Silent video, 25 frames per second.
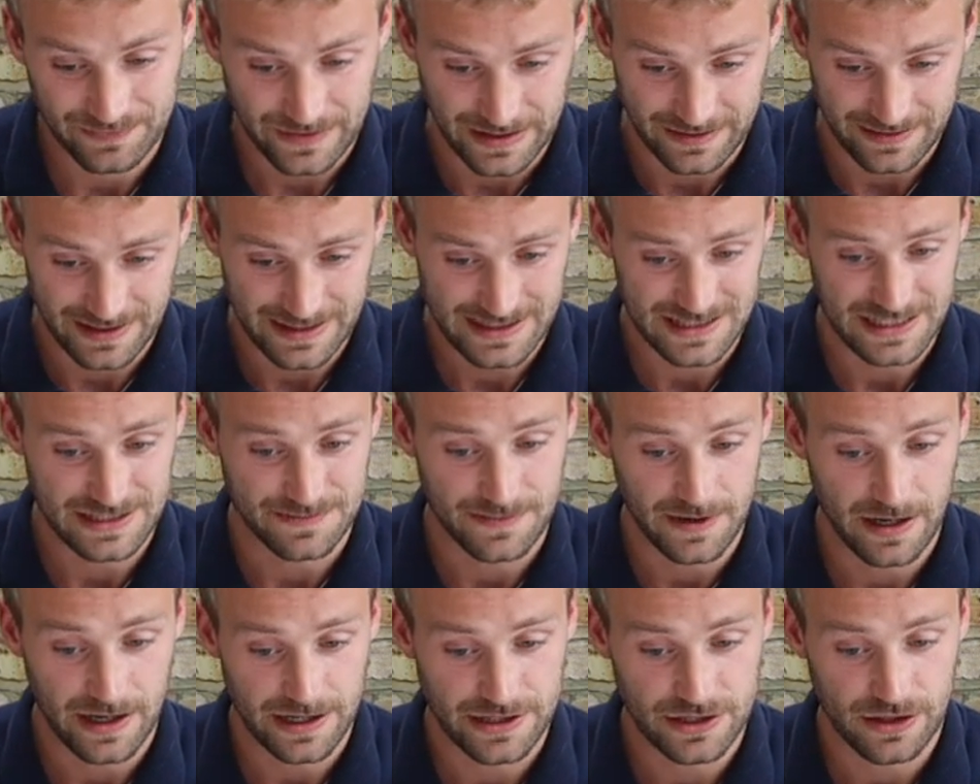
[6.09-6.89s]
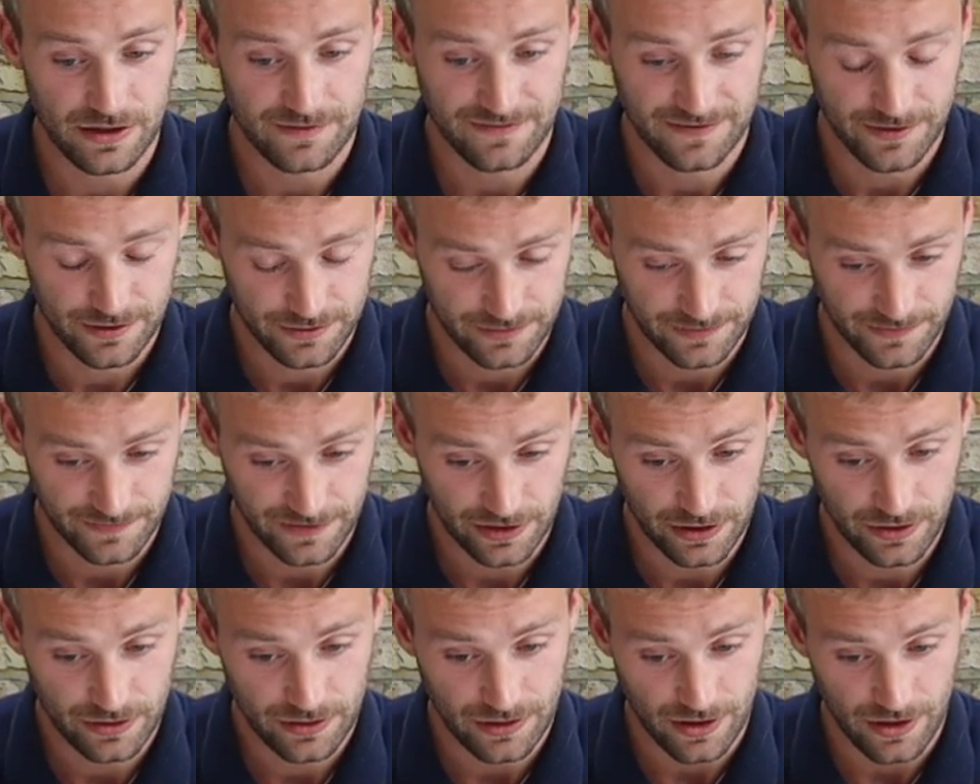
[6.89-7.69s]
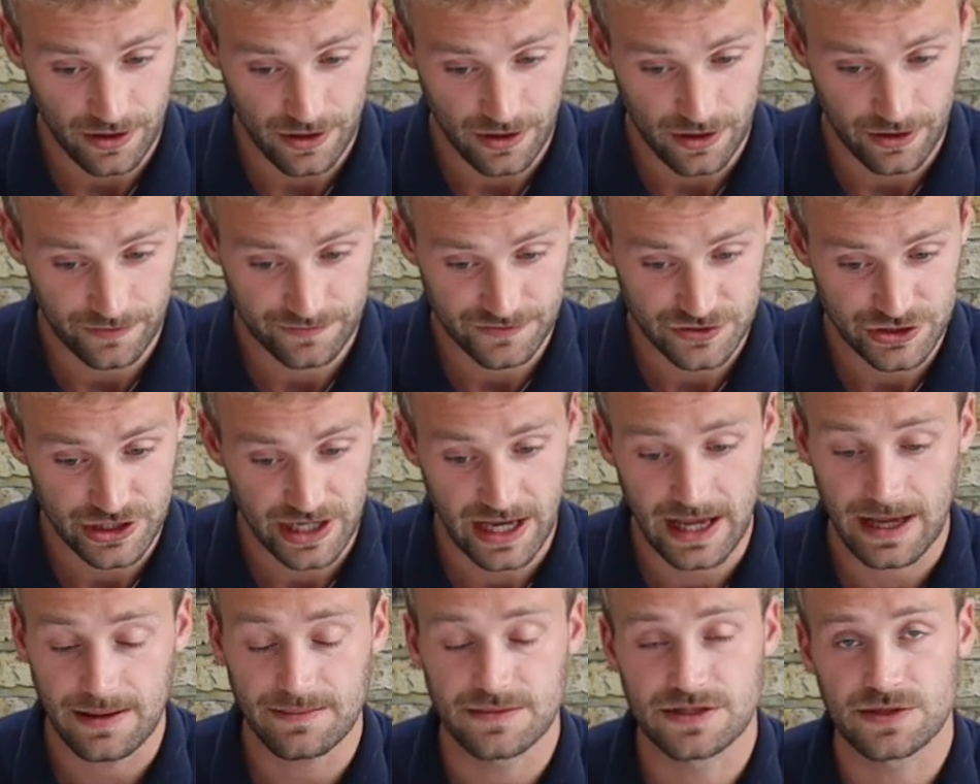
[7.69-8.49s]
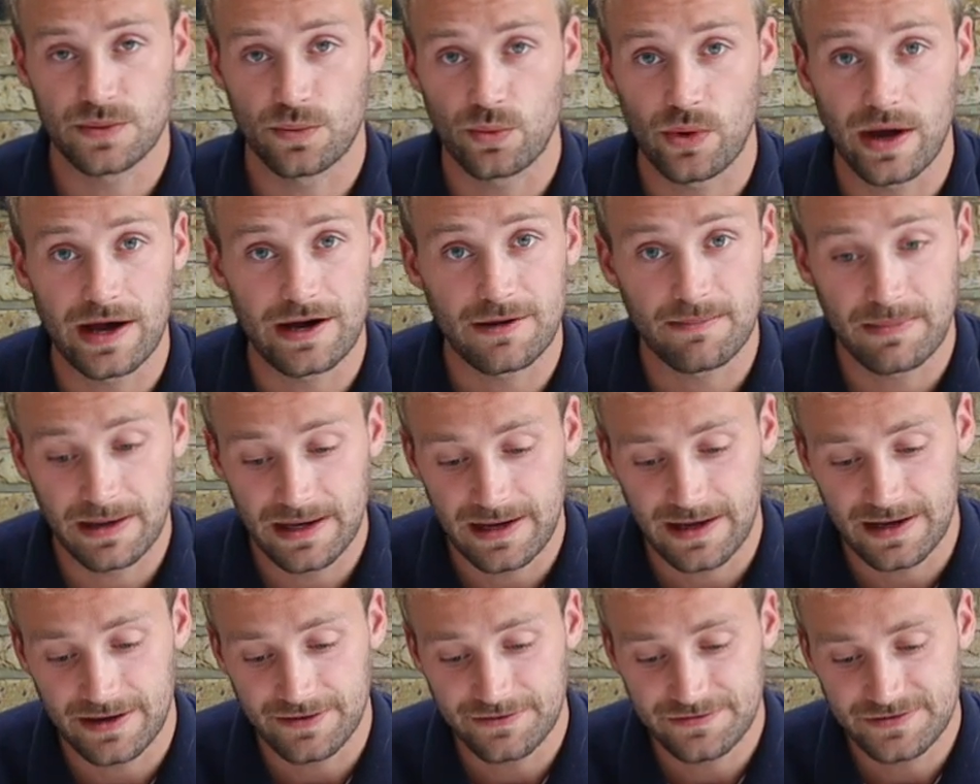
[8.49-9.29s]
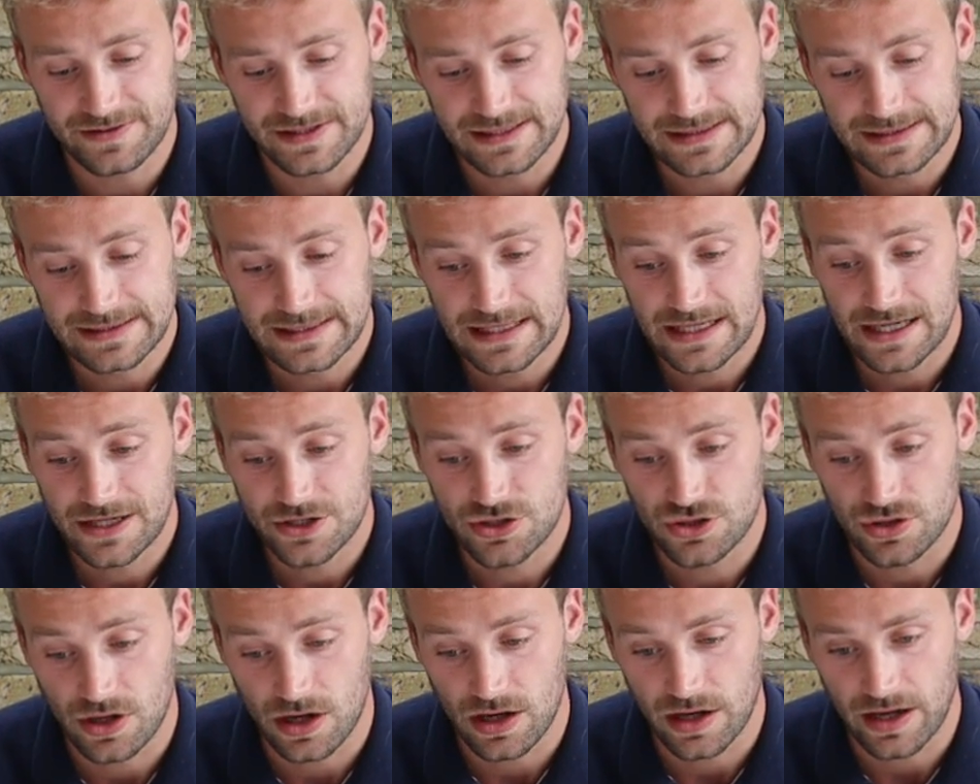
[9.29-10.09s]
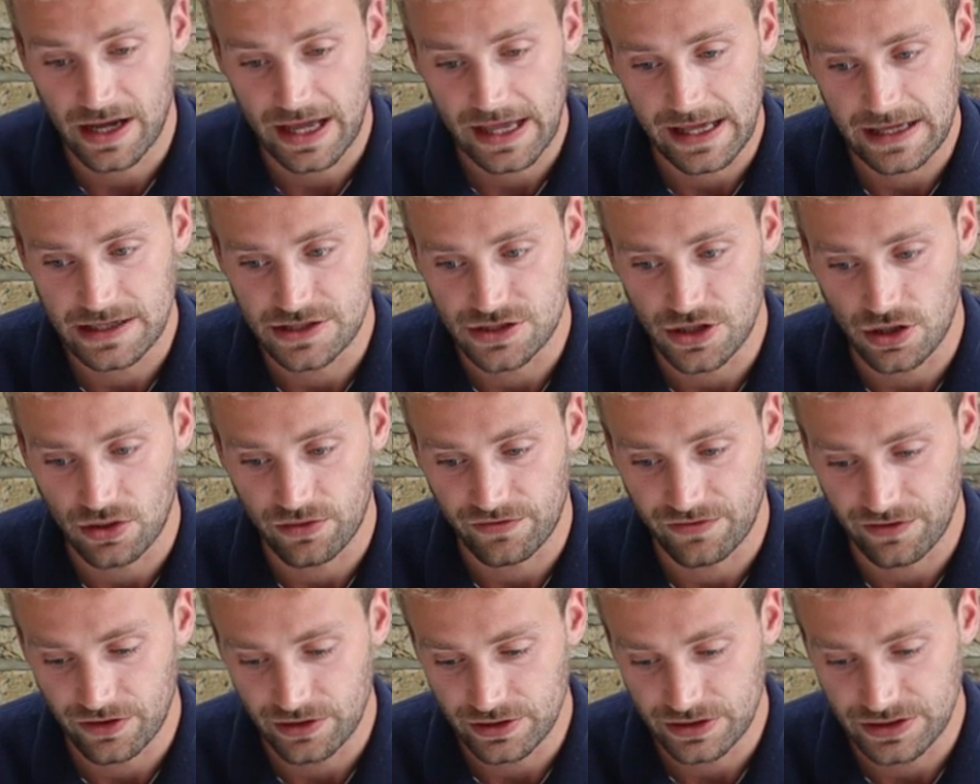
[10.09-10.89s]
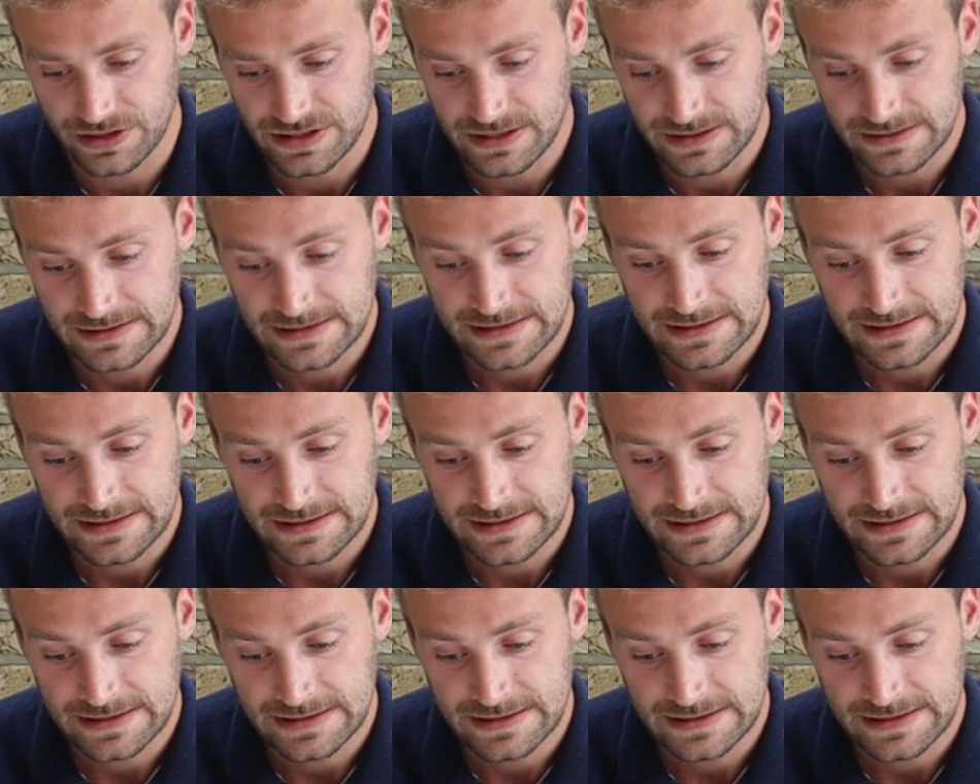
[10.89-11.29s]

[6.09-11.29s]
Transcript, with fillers: This is my dog food review of James Wellbeloved dry dog food.